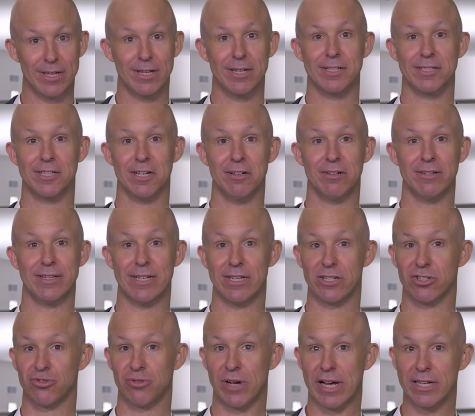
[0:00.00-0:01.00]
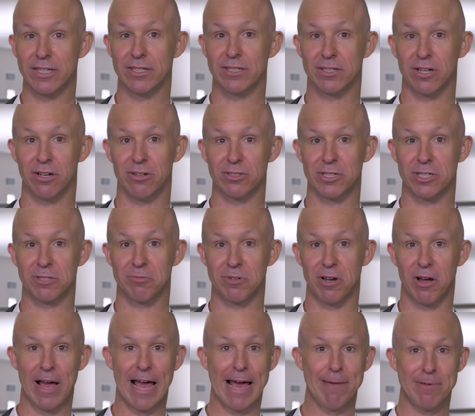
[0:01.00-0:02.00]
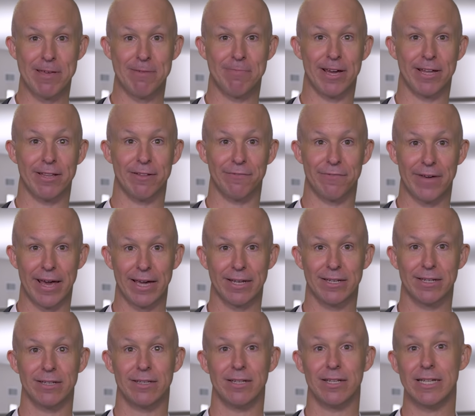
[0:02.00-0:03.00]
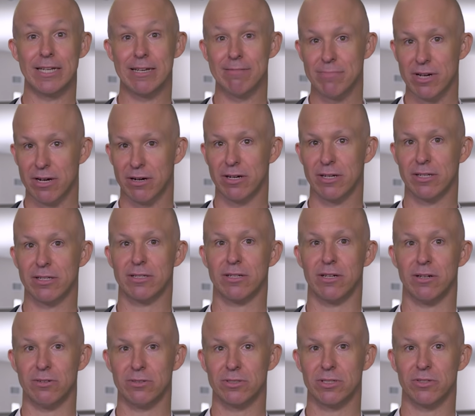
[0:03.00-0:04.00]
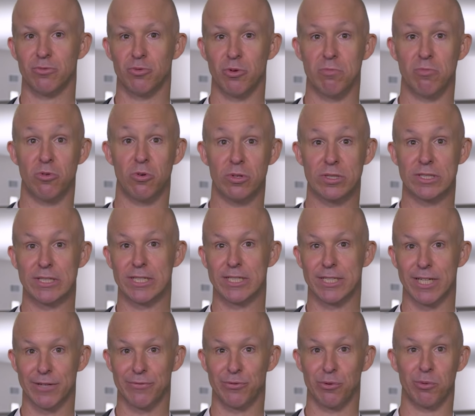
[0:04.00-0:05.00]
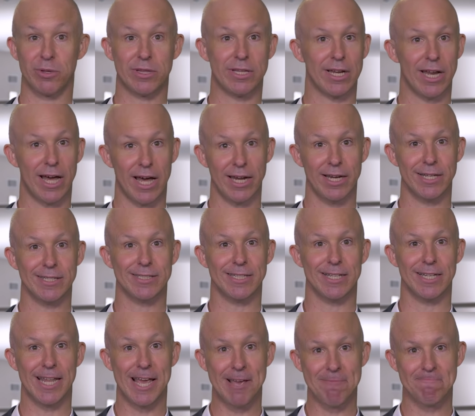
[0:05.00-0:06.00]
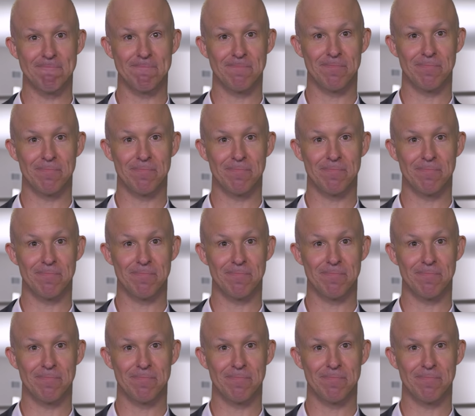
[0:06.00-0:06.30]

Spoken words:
so the Australian soldiers were not happy about the fact that the American soldiers were more successful with the ladies than them.